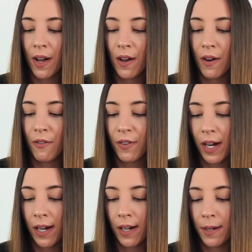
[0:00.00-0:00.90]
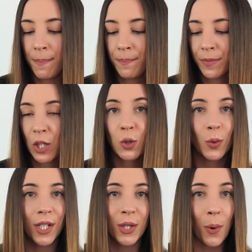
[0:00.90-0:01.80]
of
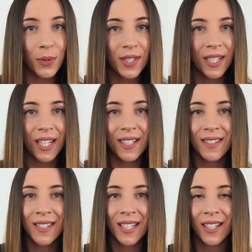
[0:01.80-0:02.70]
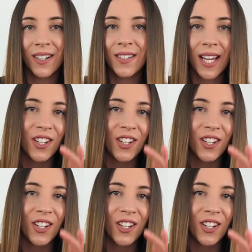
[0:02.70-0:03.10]
Lori Goldstein sneakers.